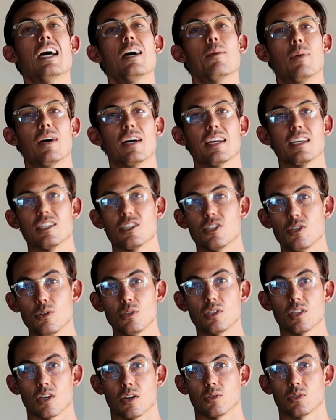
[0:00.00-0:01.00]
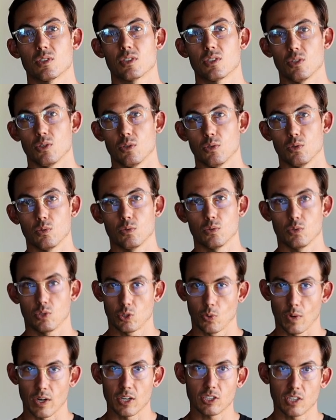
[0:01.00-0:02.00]
but use those to
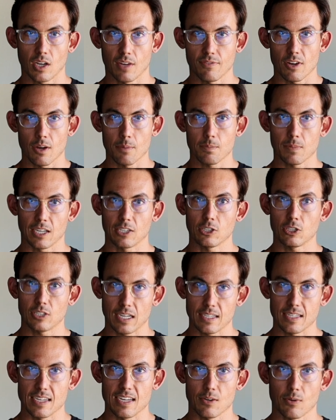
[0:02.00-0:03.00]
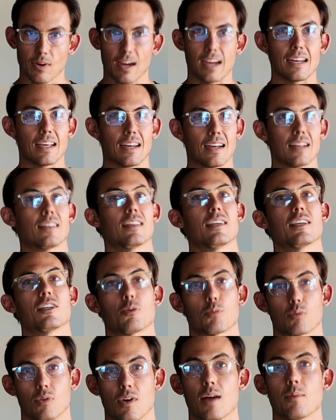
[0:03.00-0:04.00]
square yourself up, get your technique right, and I think
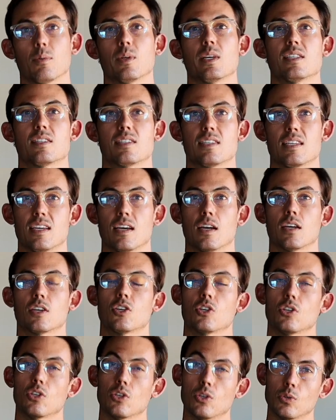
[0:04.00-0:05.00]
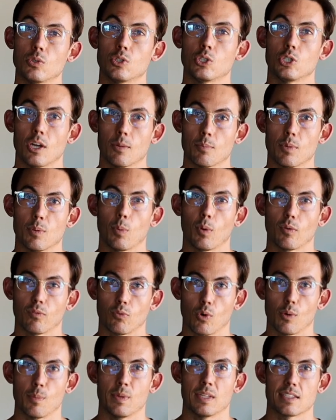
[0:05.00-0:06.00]
you'll probably see a huge jump in
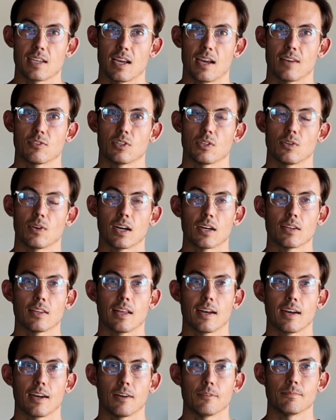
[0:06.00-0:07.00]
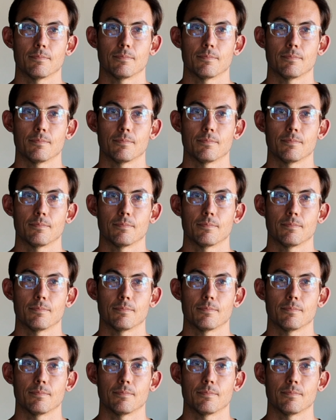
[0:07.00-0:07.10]
performance after you iron that out.